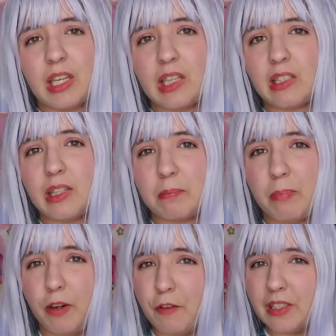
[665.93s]
is the
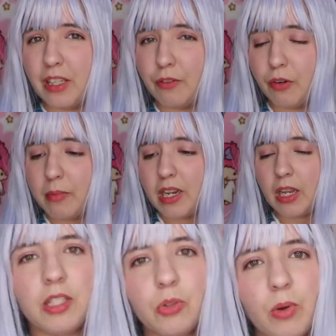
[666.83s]
perfect size for
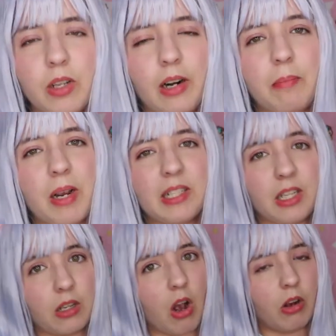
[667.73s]
me. This one are based
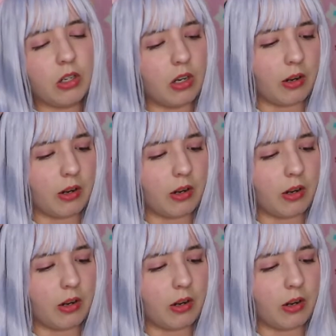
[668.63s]
in Hong